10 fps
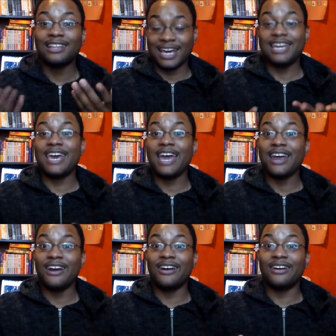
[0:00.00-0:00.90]
They
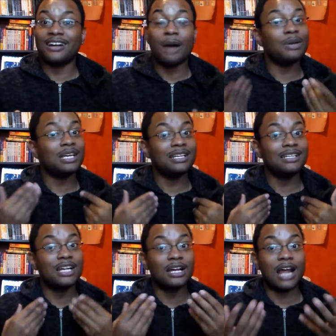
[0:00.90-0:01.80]
cared. I
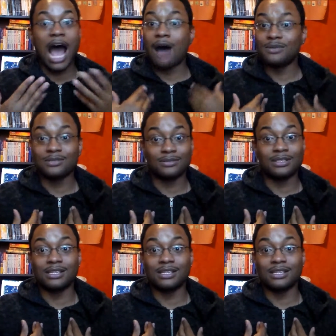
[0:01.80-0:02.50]
mean, I was